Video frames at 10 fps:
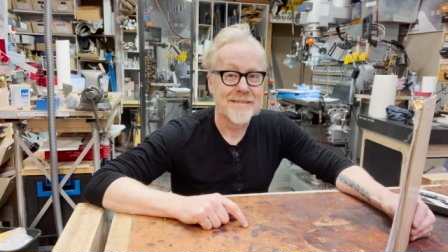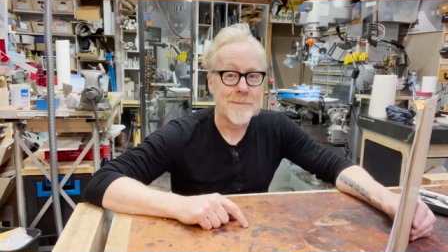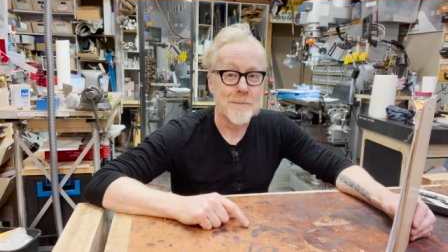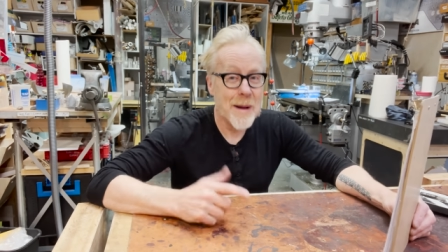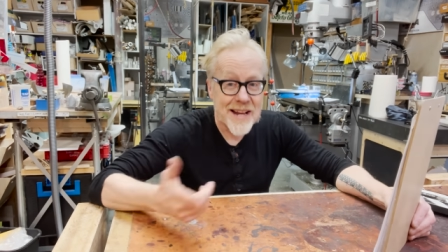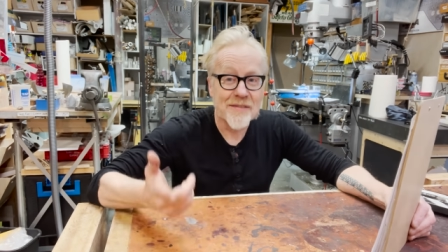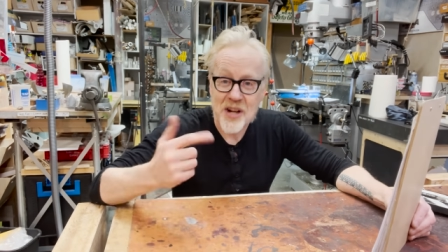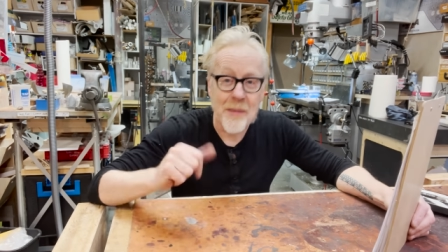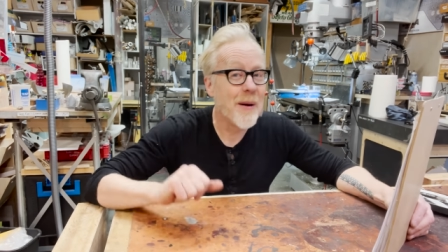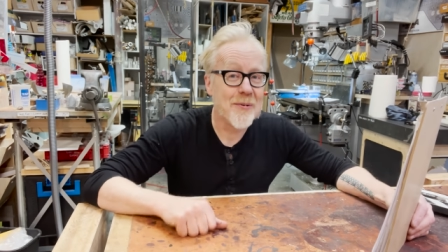may have
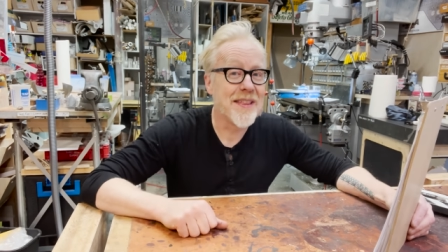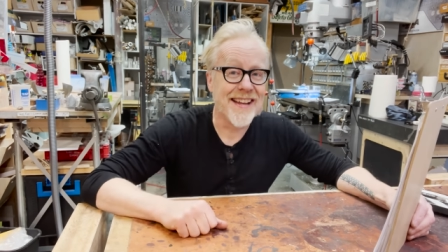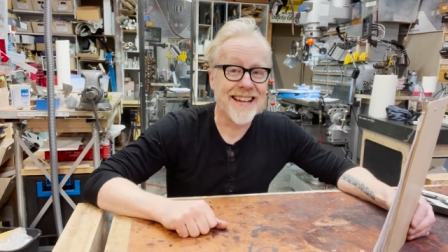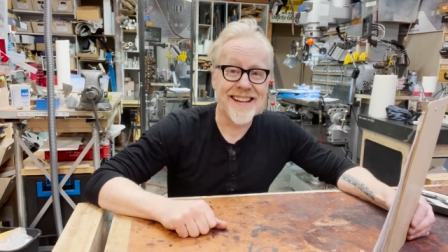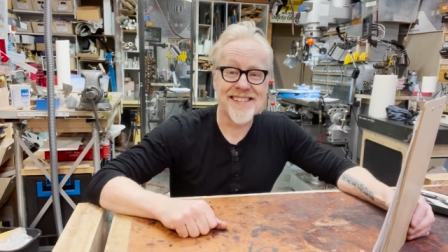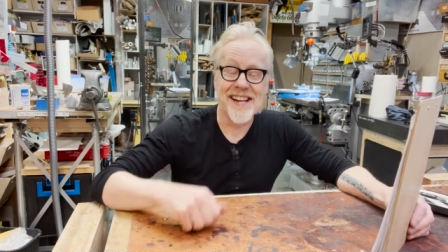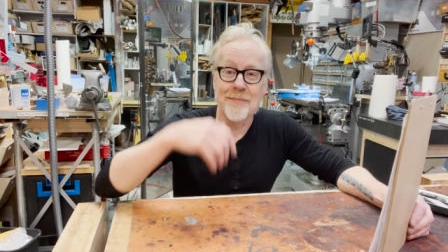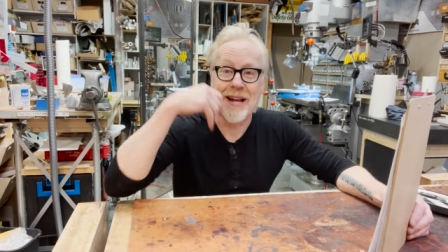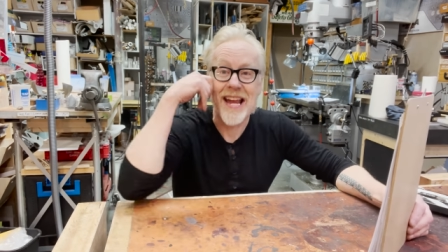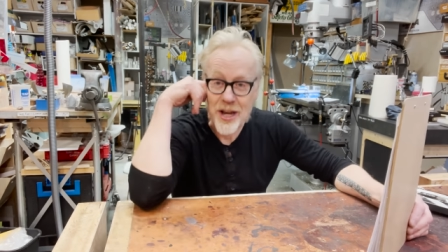come up with that last
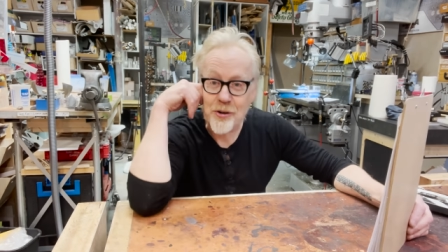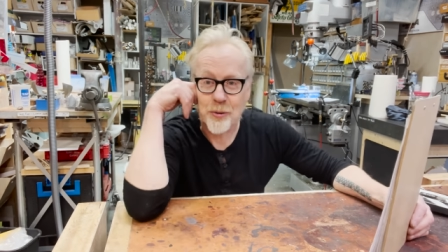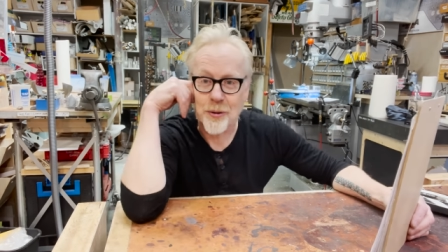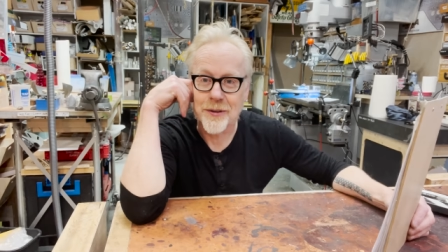name? Hinderer.